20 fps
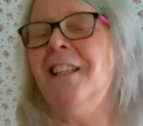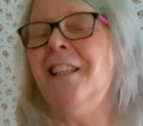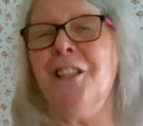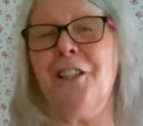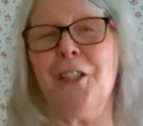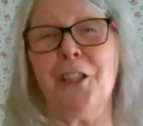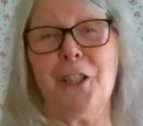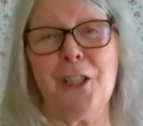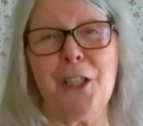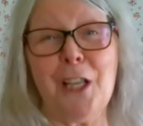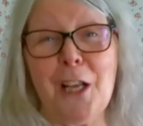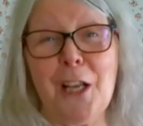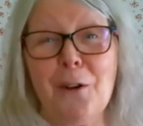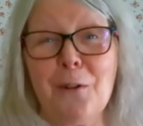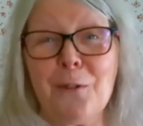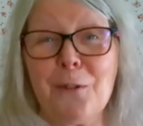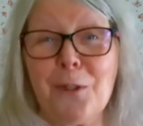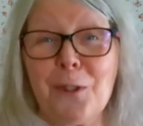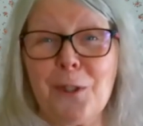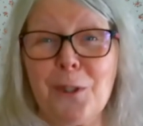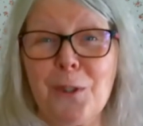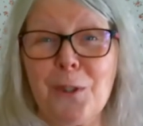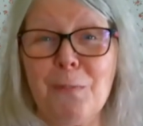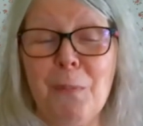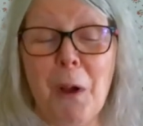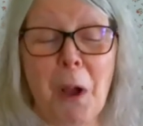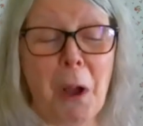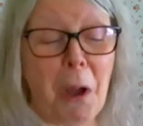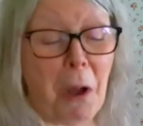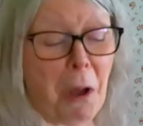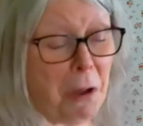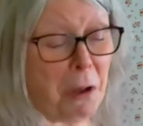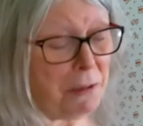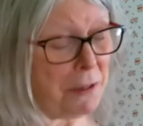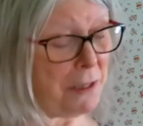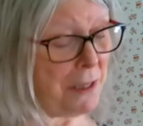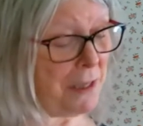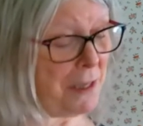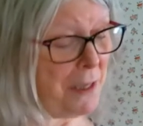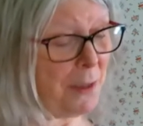Doesn't he look
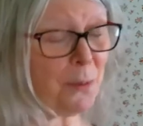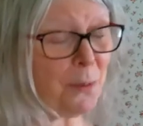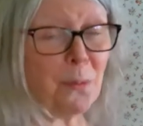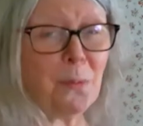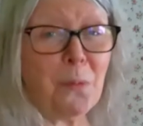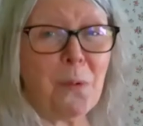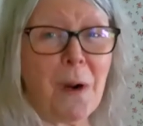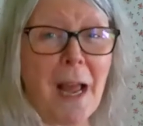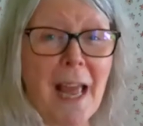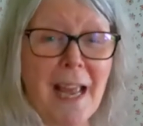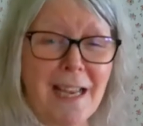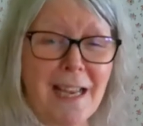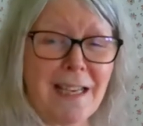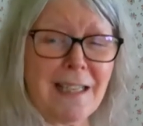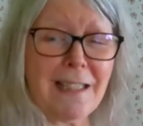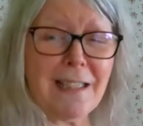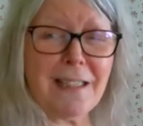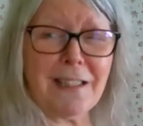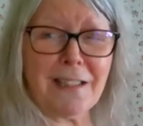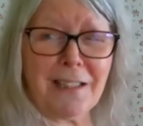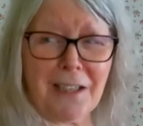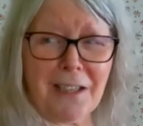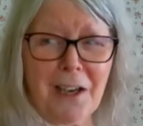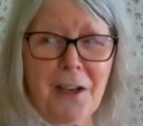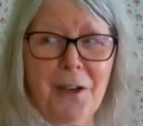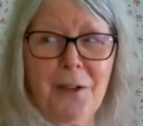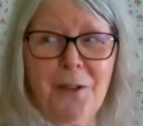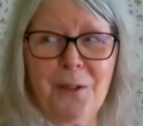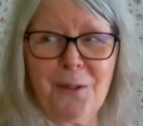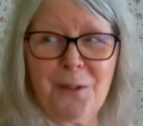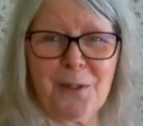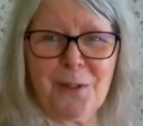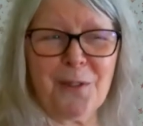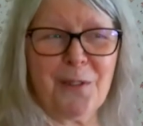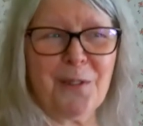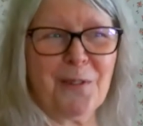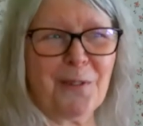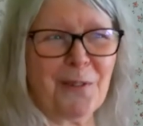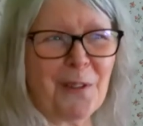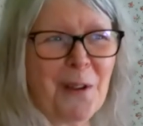smart in his waistcoats
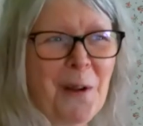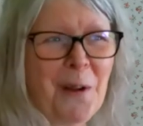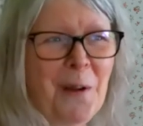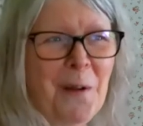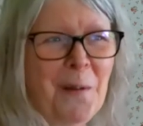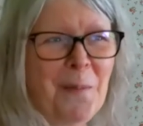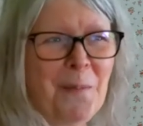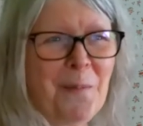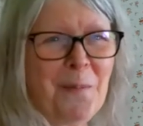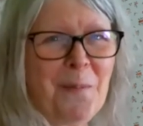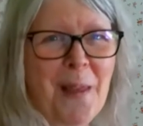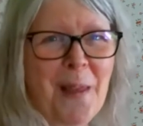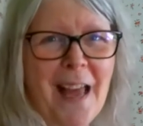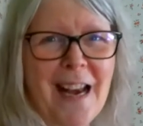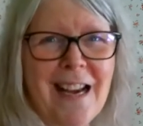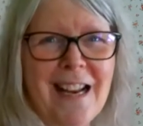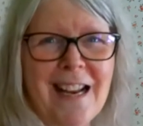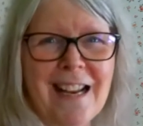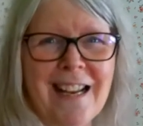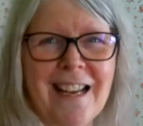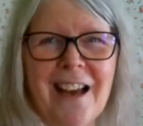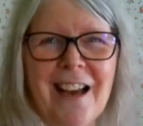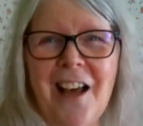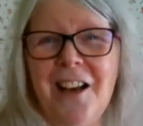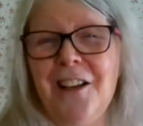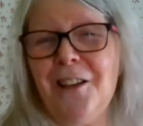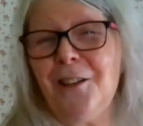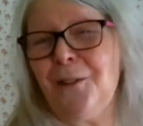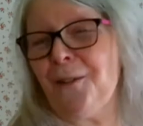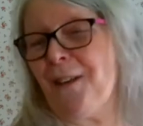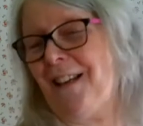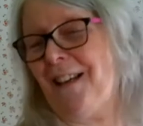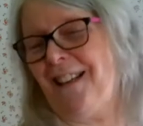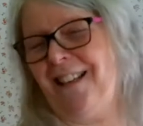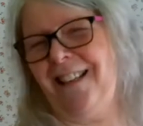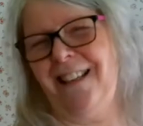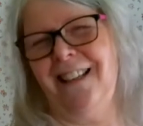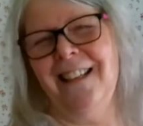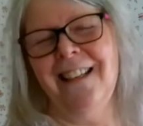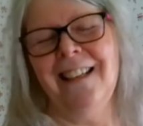of many colours?
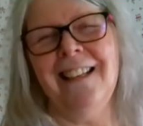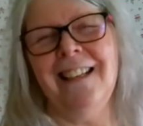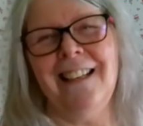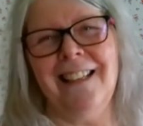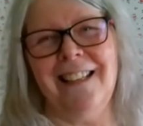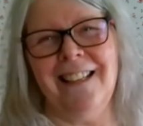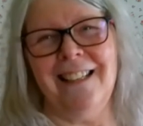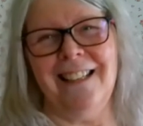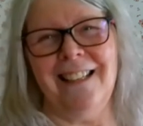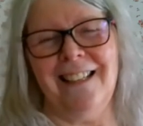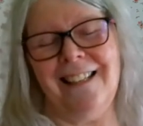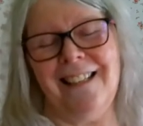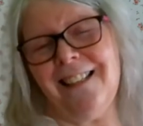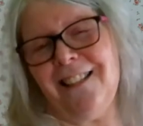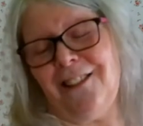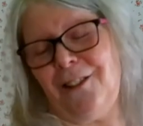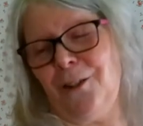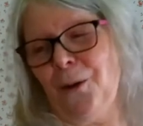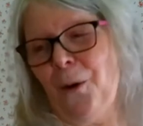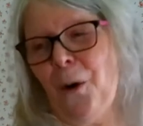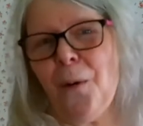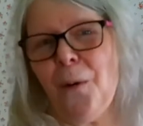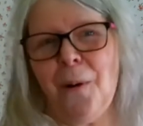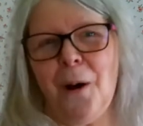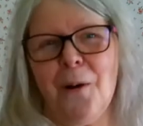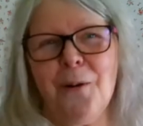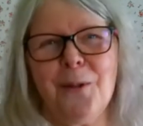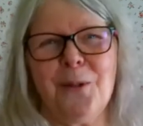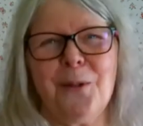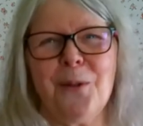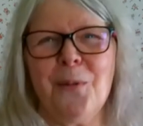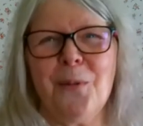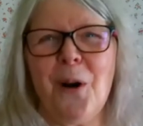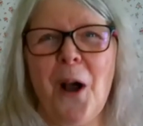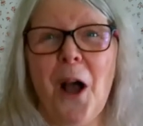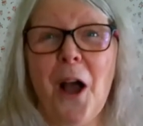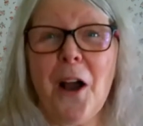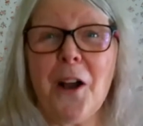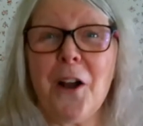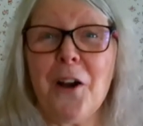It's almost a
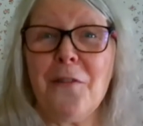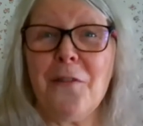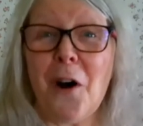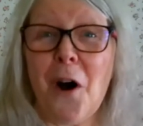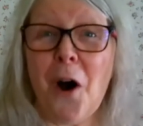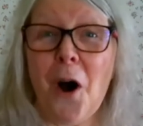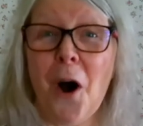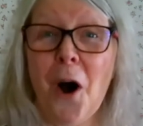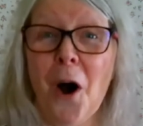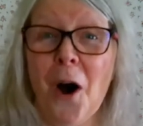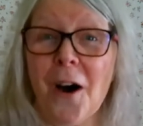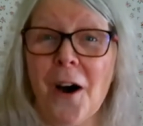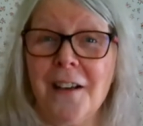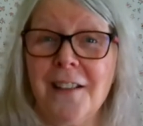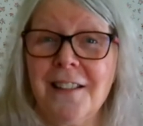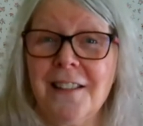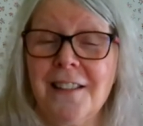work of art.